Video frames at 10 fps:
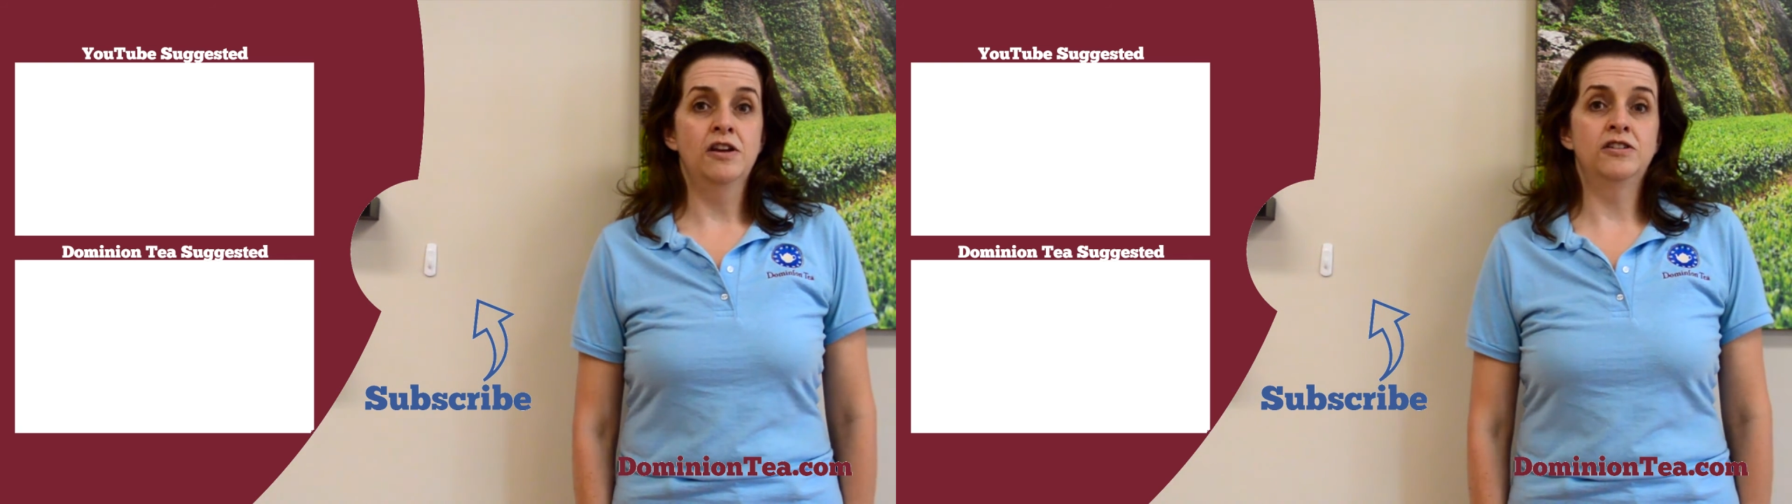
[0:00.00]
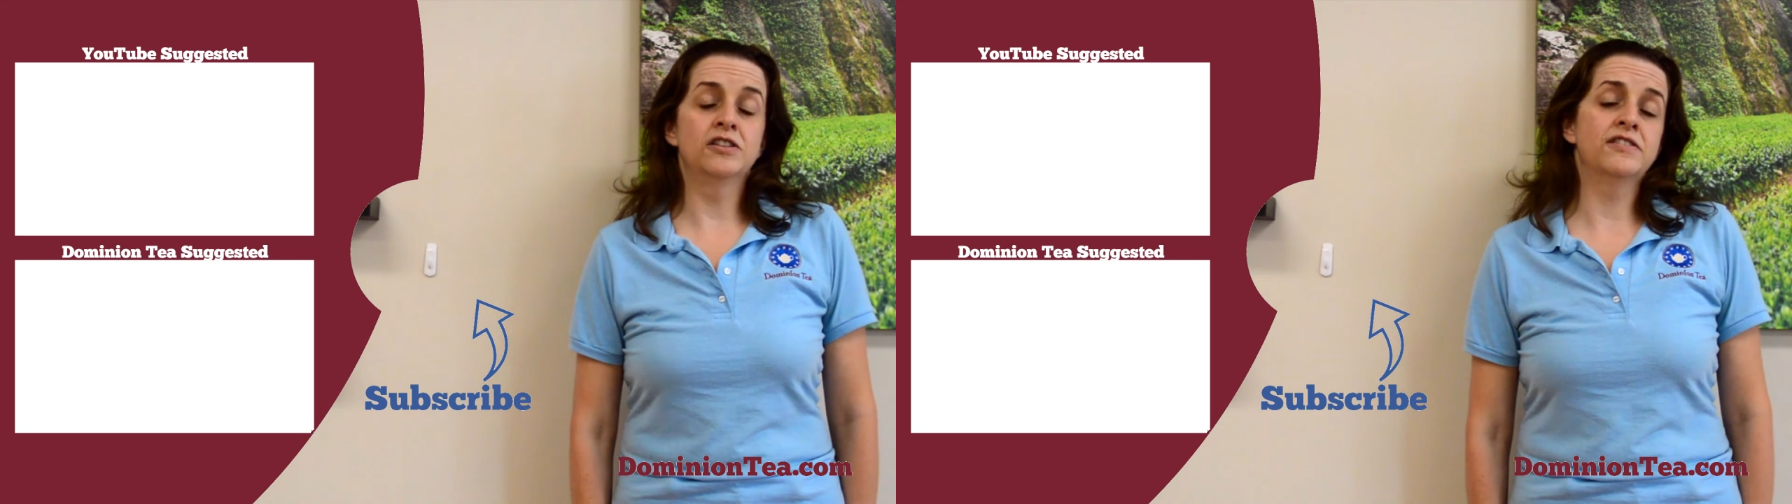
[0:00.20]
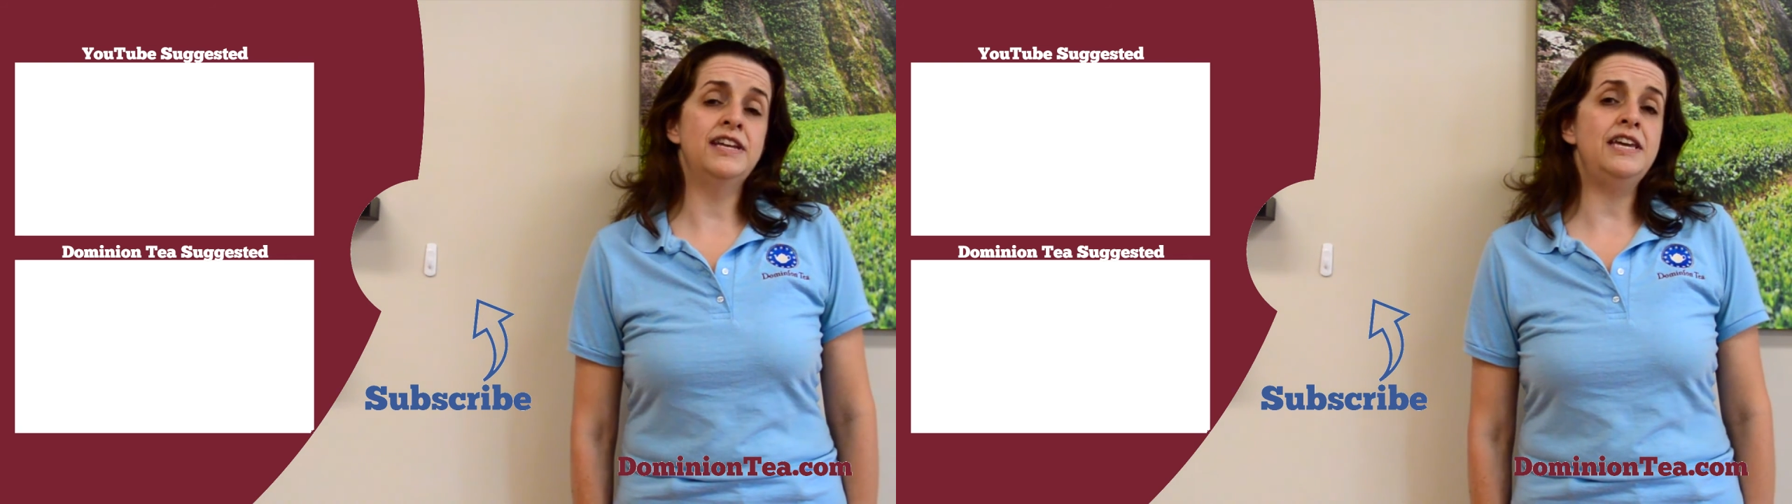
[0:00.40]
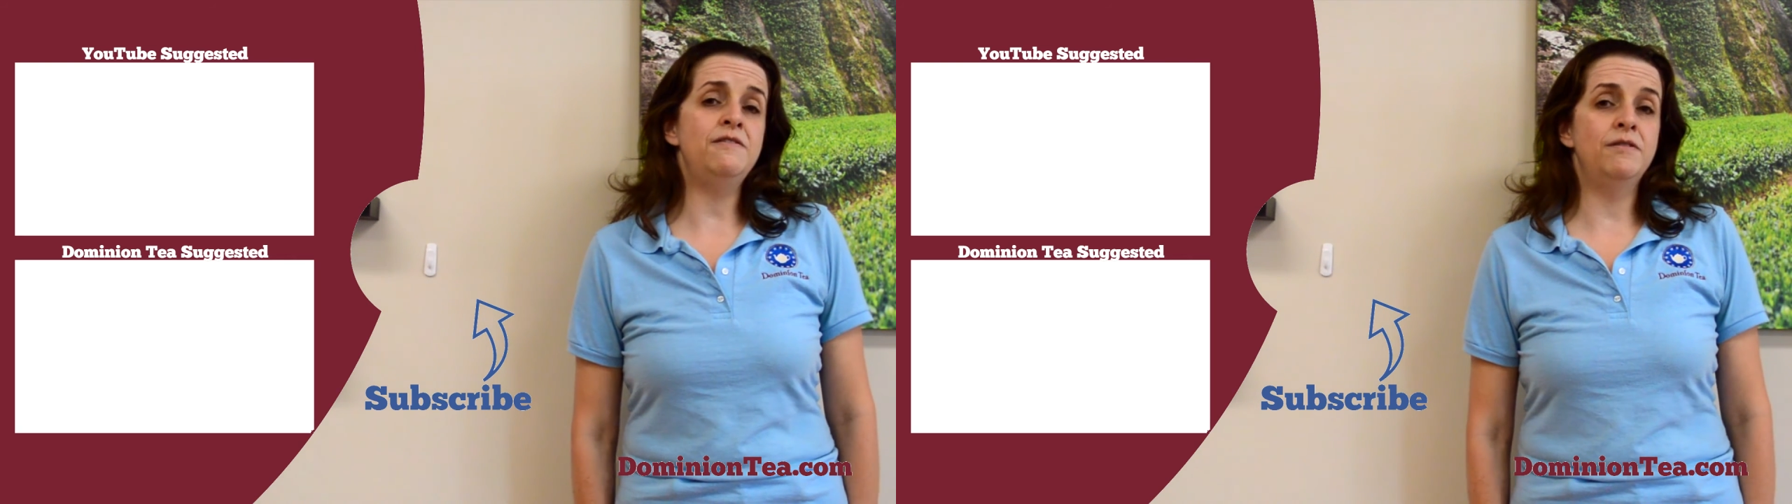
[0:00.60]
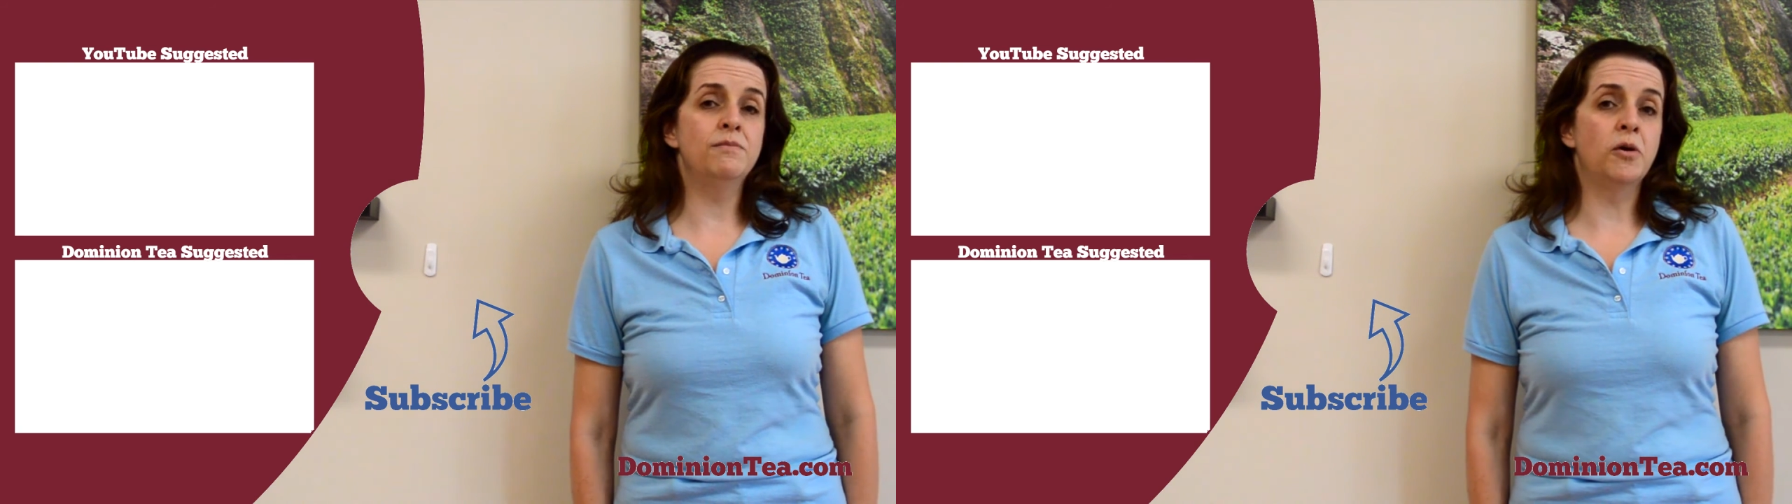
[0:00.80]
to learn
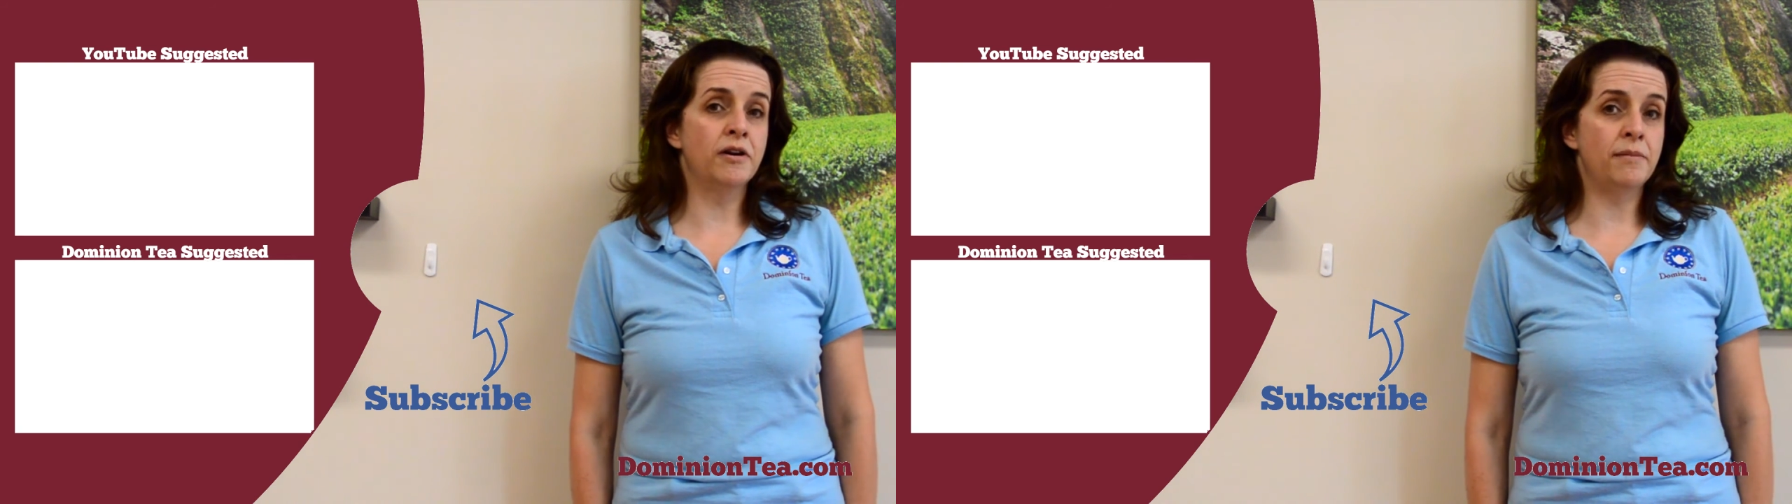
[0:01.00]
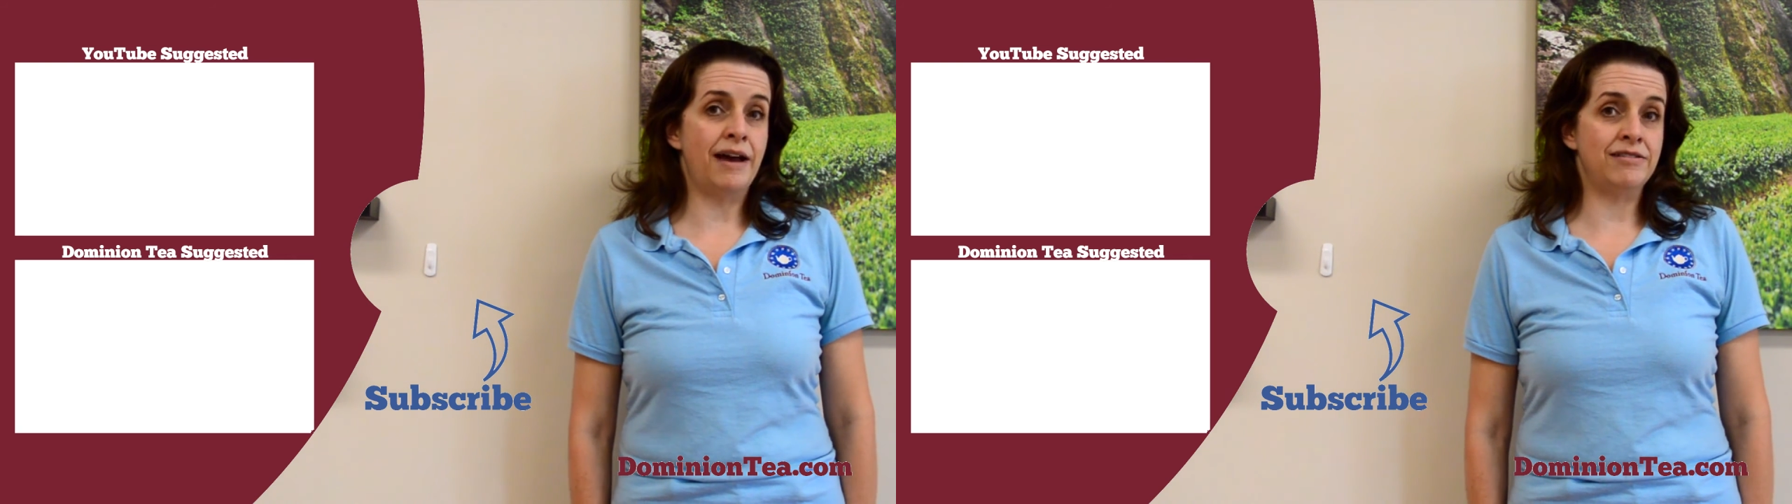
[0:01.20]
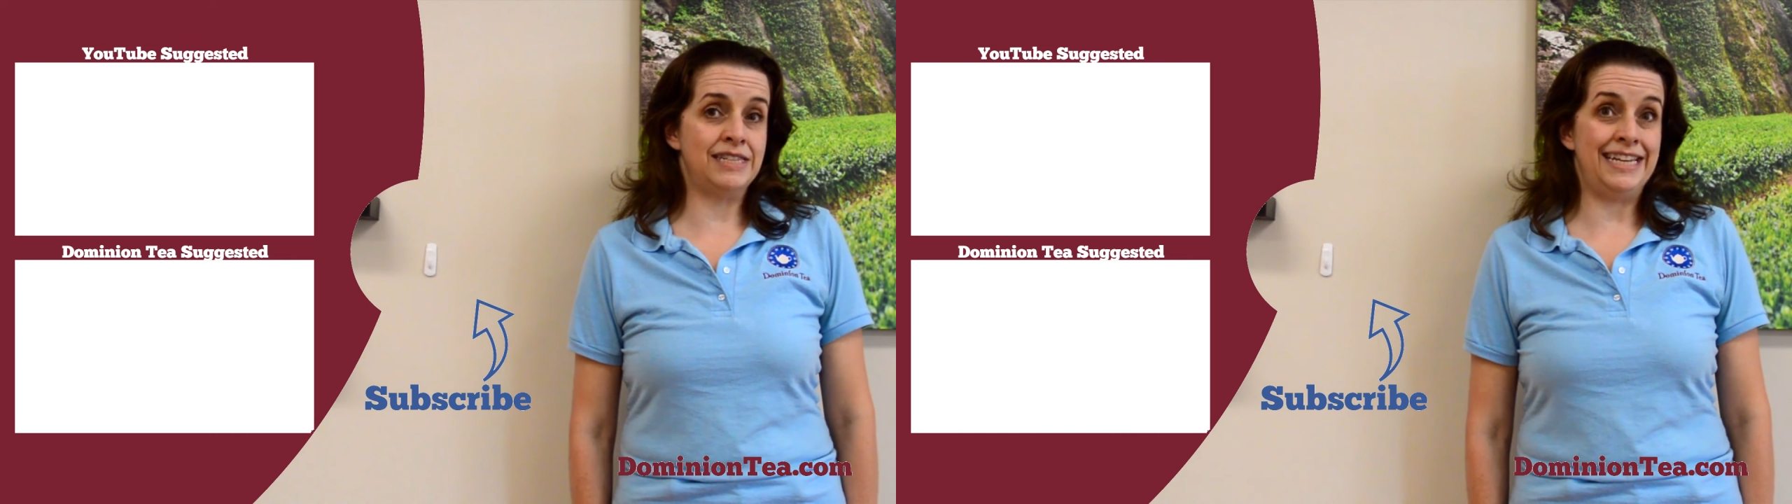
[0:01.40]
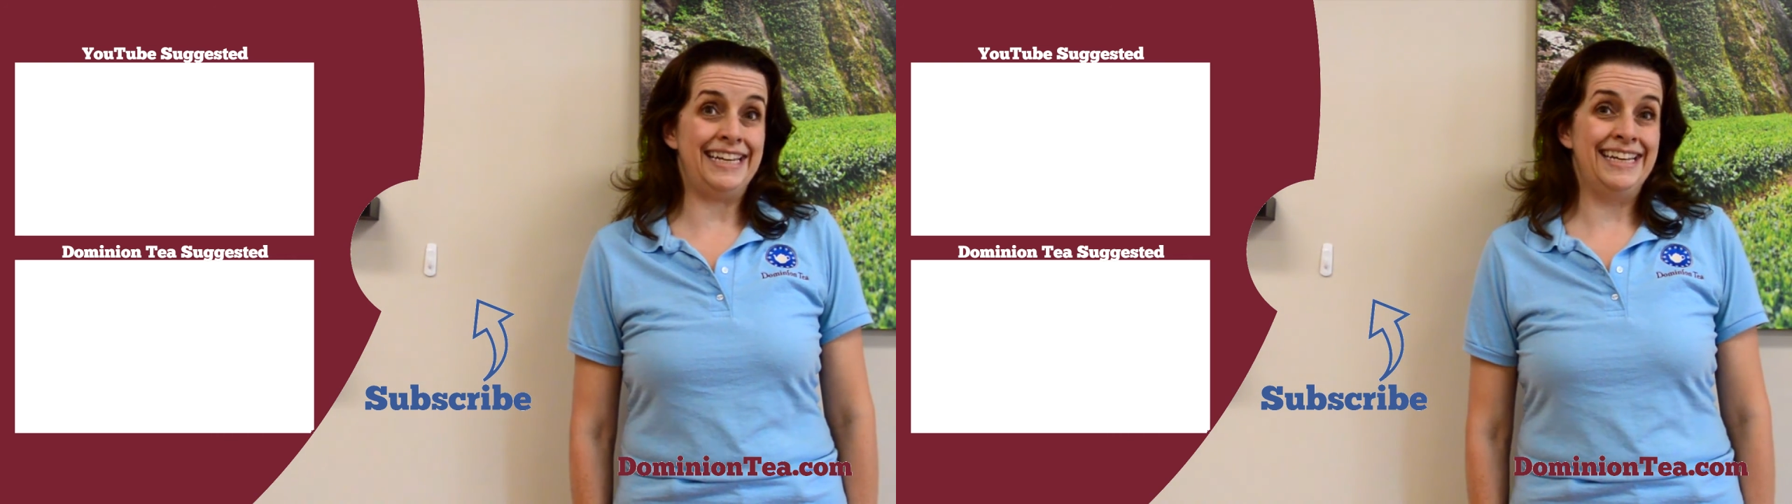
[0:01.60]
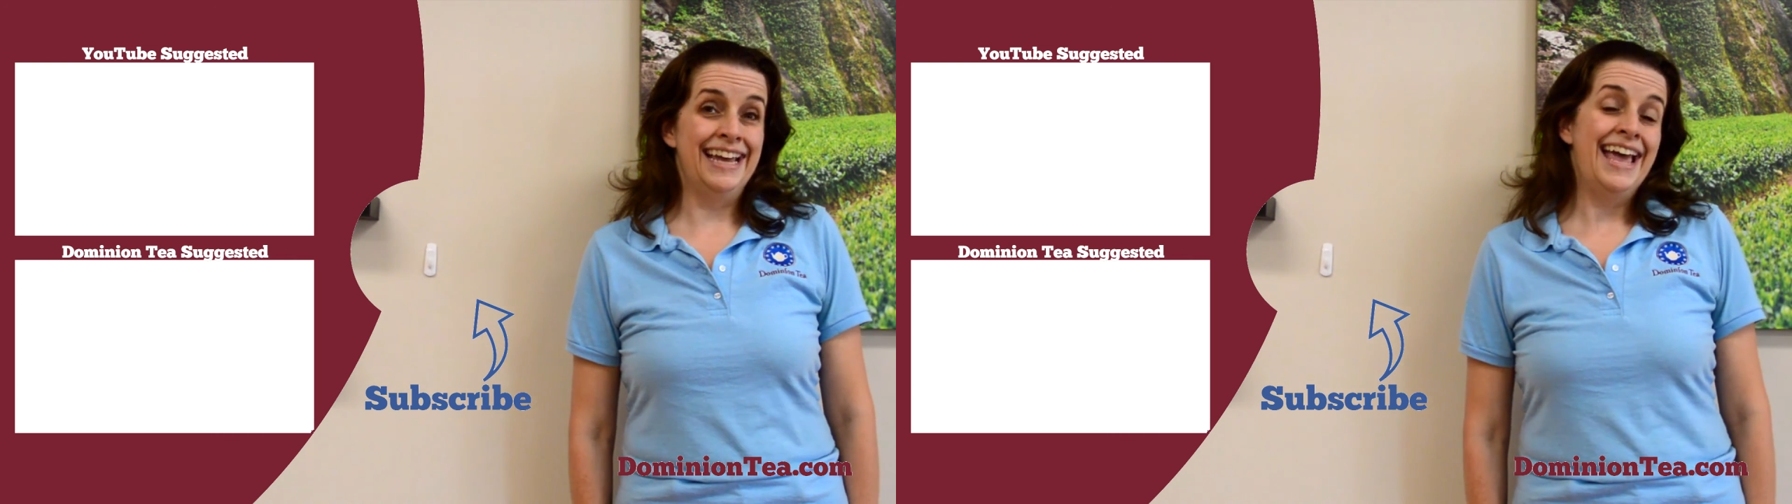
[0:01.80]
even more about
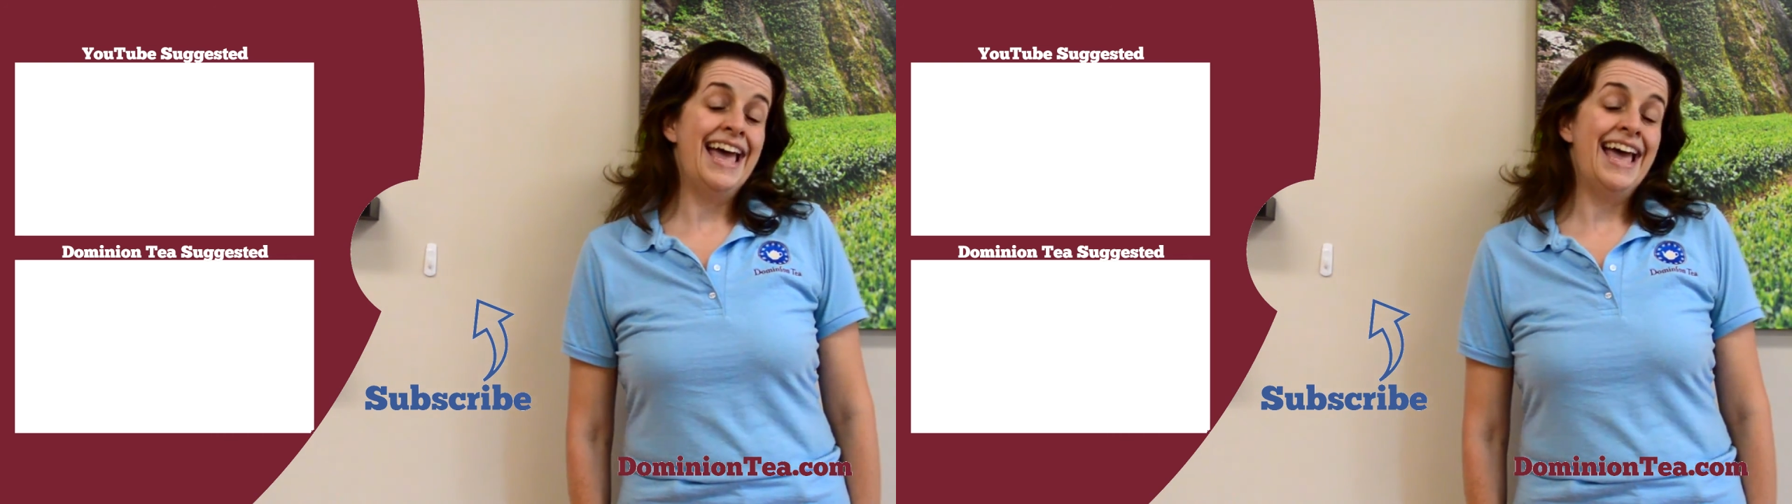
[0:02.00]
tea.